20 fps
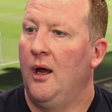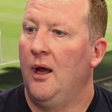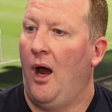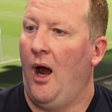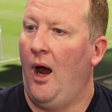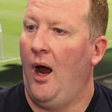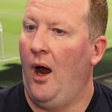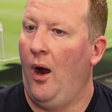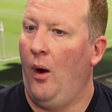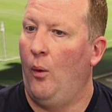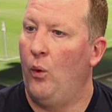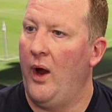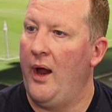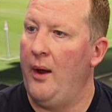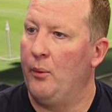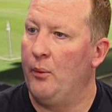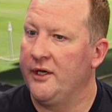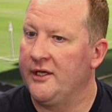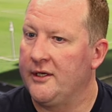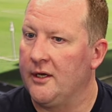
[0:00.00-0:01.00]

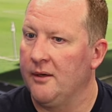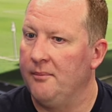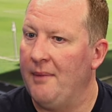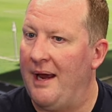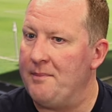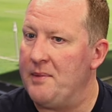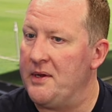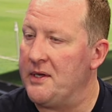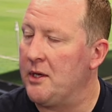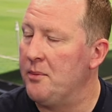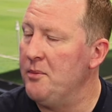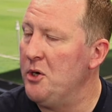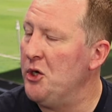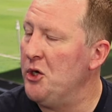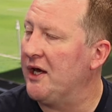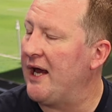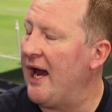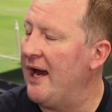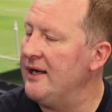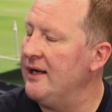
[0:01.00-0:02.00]
where we can maybe
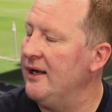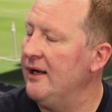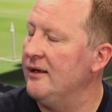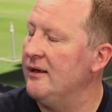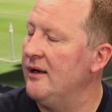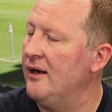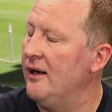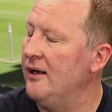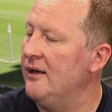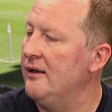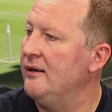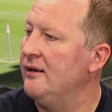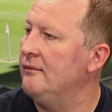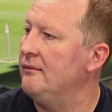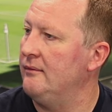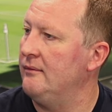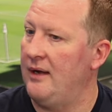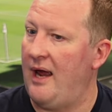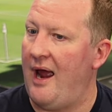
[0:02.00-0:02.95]
communicate in